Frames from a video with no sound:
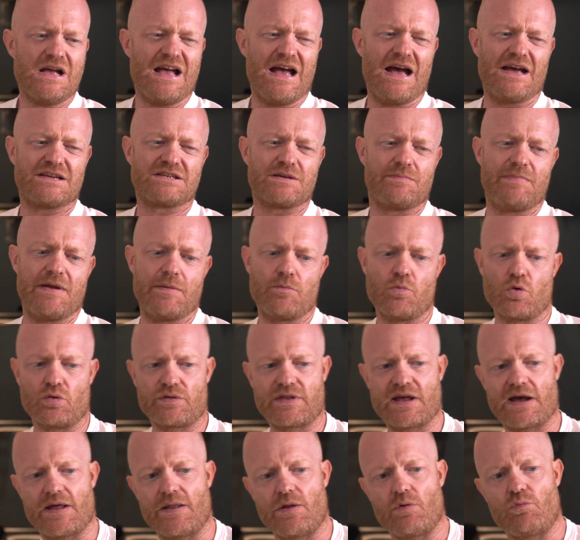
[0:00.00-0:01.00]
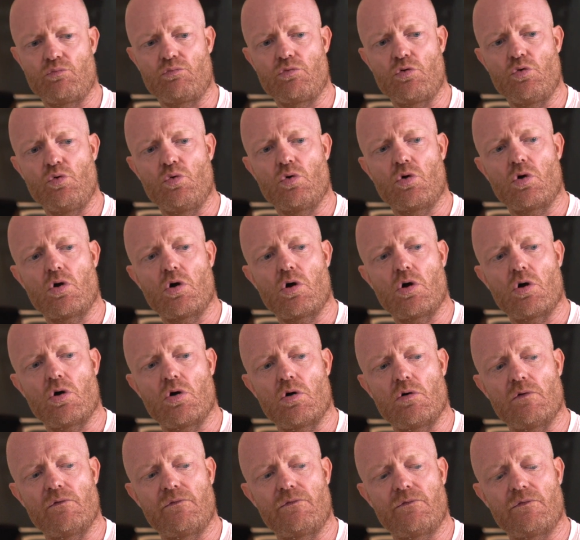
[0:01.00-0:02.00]
that's a bit more down the route
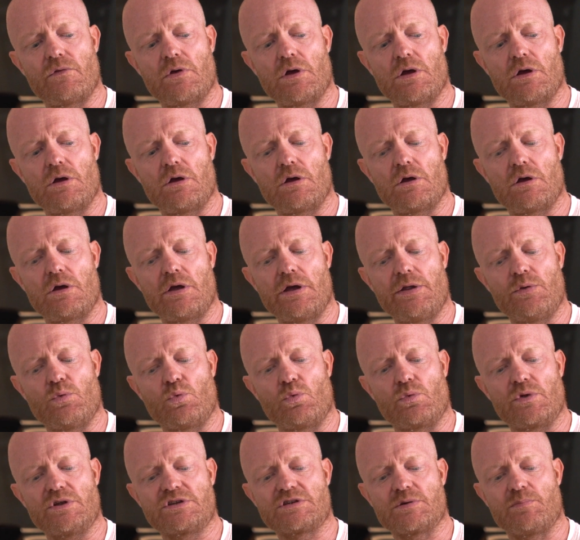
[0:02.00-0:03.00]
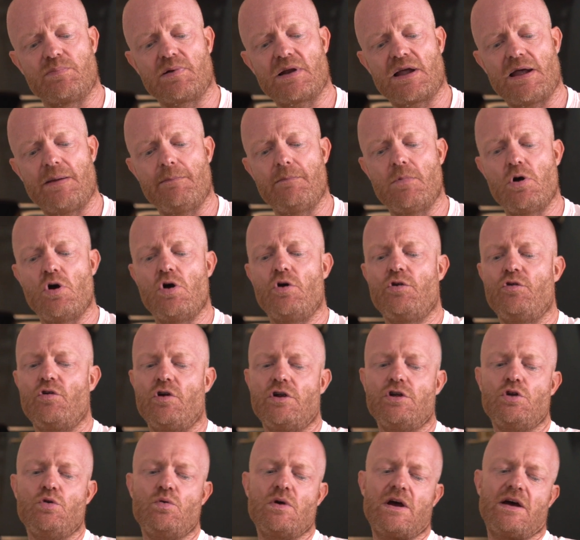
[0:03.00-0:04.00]
of, in order to play a
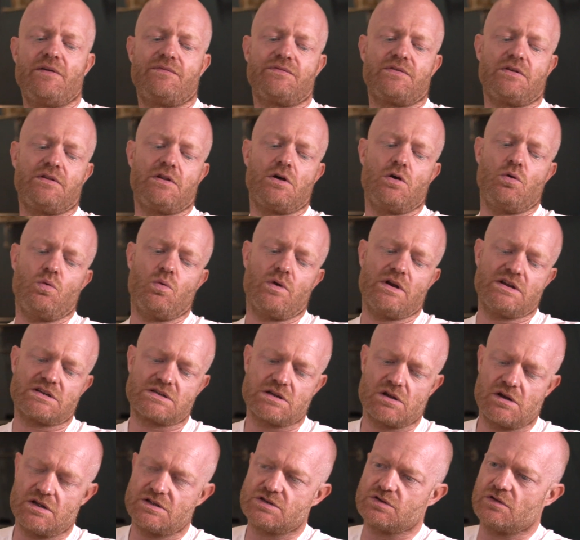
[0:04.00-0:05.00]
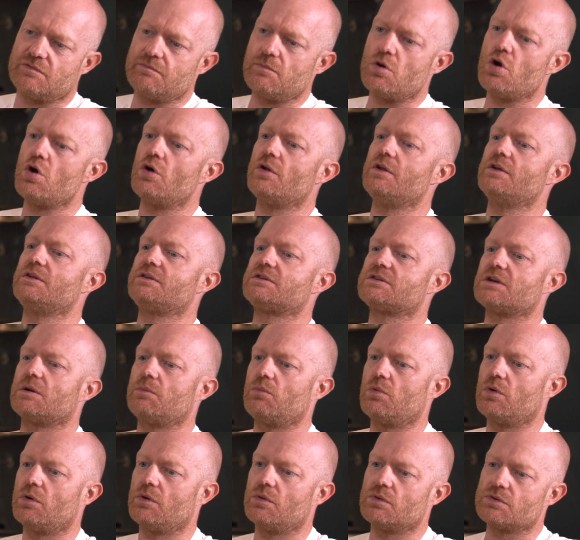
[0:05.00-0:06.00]
murderer, you have to know what it's like to have murdered
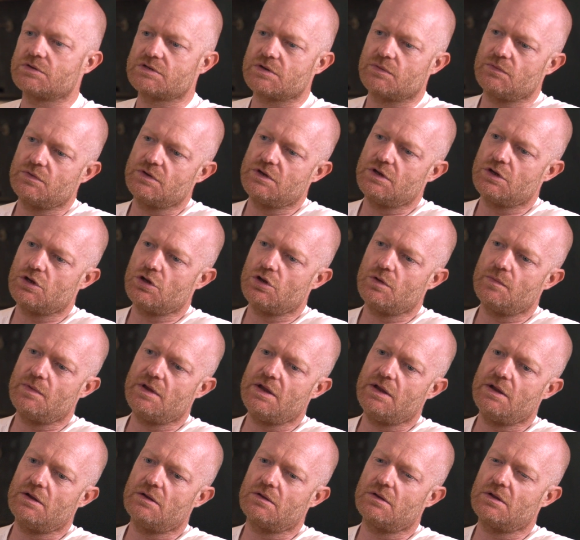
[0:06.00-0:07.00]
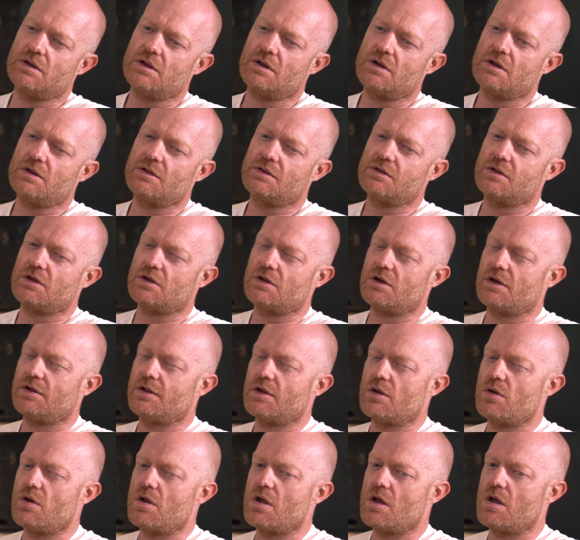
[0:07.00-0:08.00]
someone or something. You know what I mean?
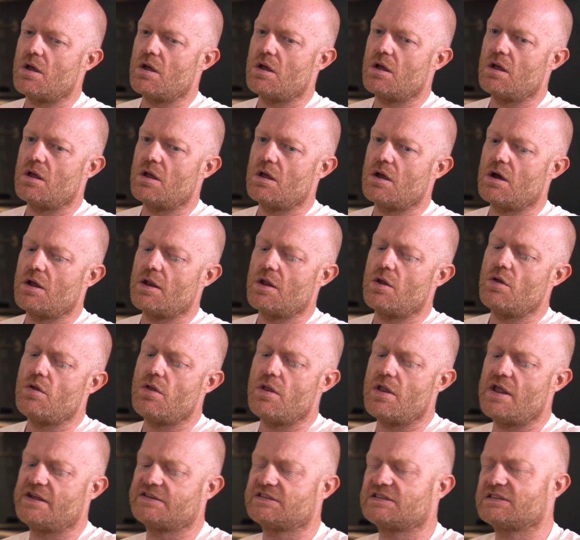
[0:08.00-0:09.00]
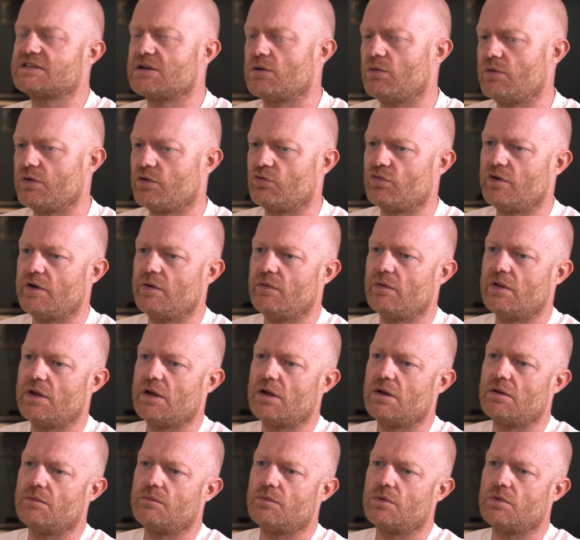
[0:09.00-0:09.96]
I don't necessarily agree with that.